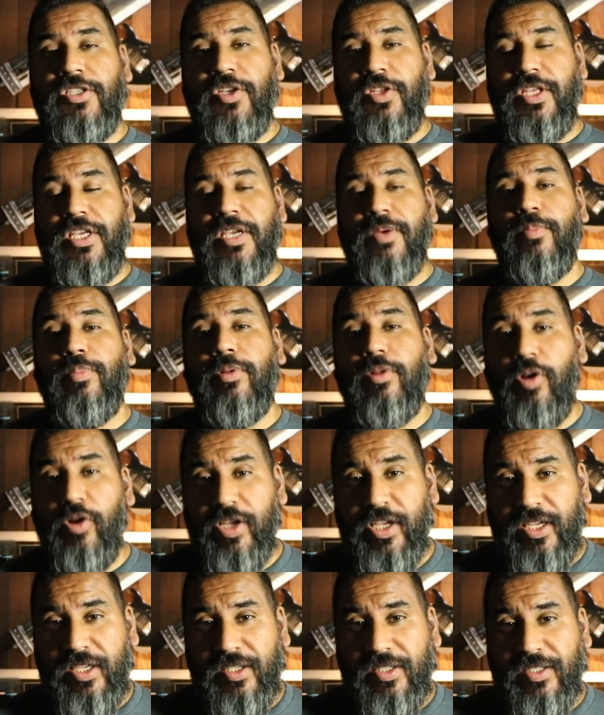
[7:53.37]
to the
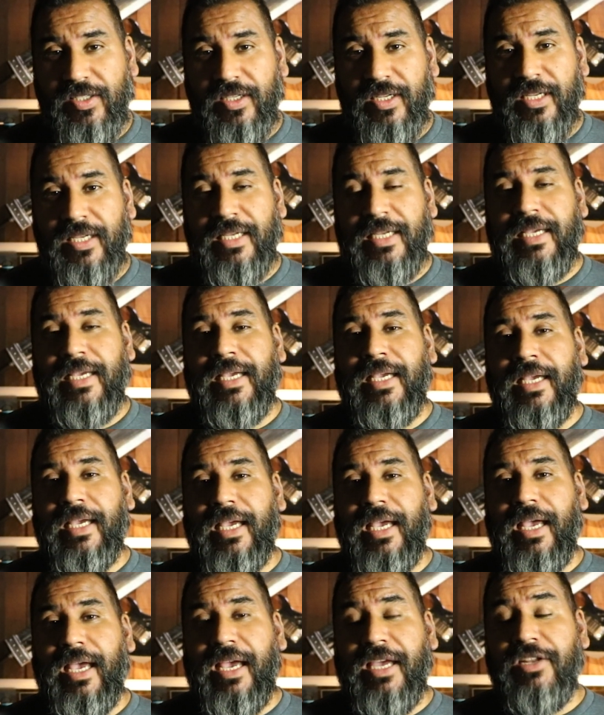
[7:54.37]
employees
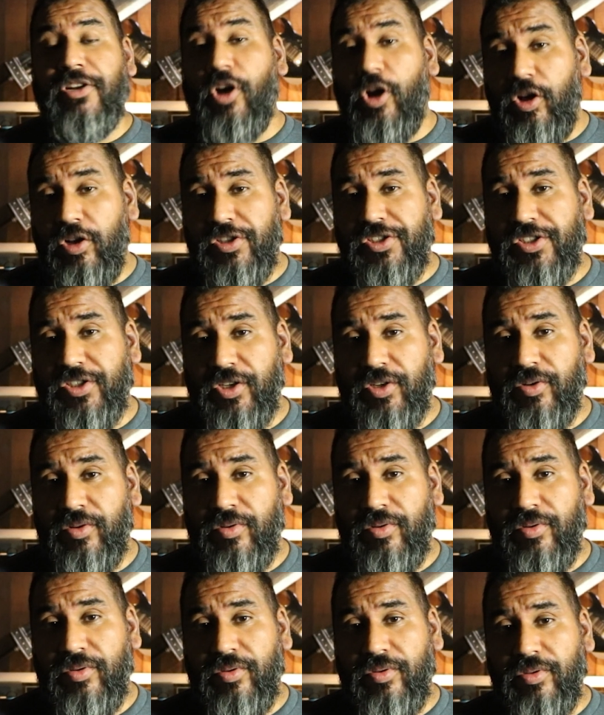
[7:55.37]
and
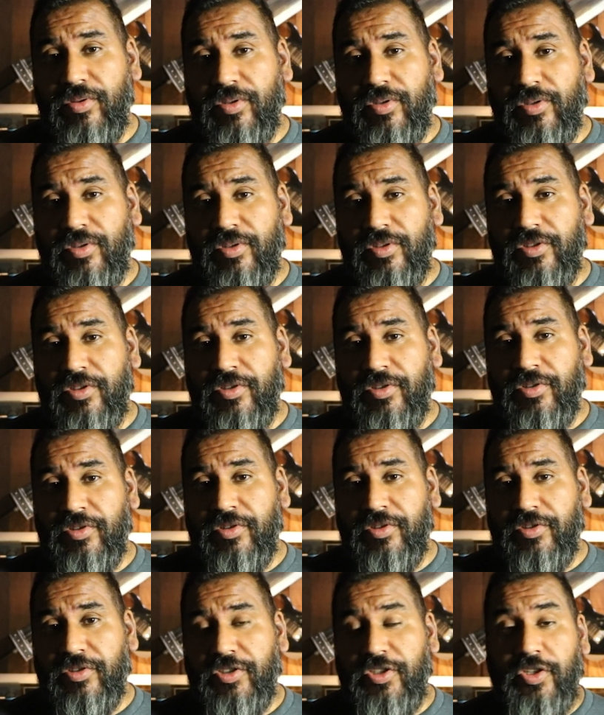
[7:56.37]
also
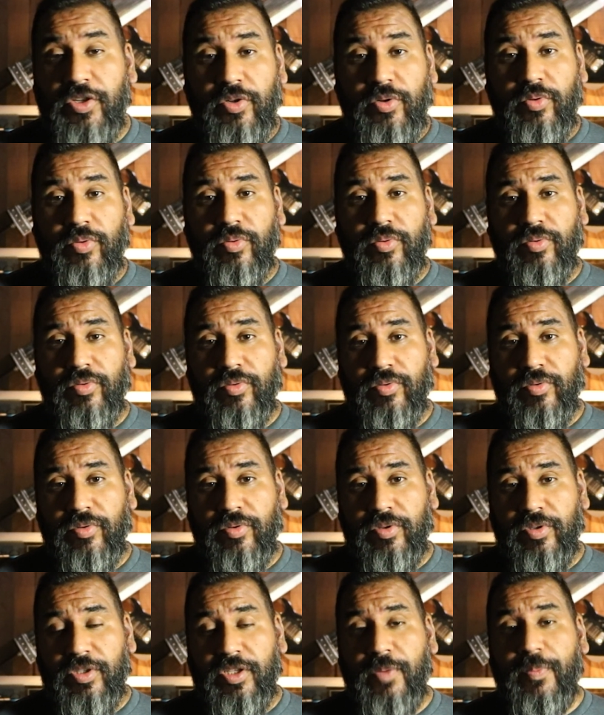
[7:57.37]
to
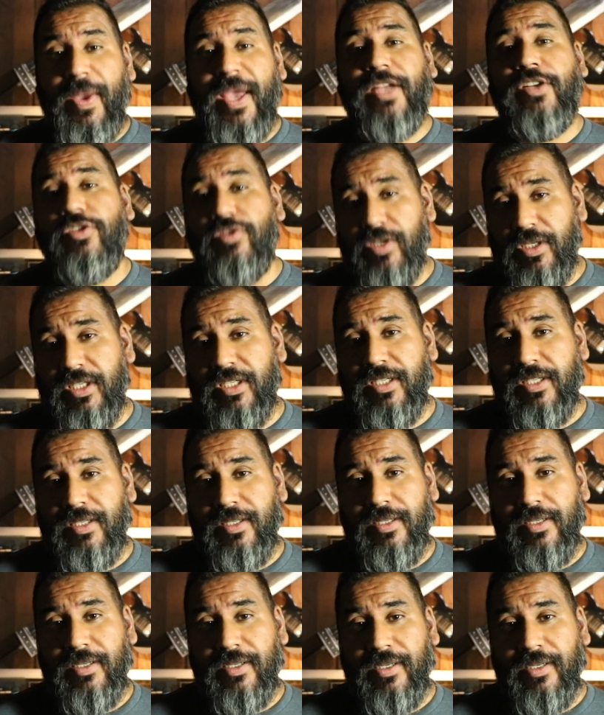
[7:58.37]
the patrons.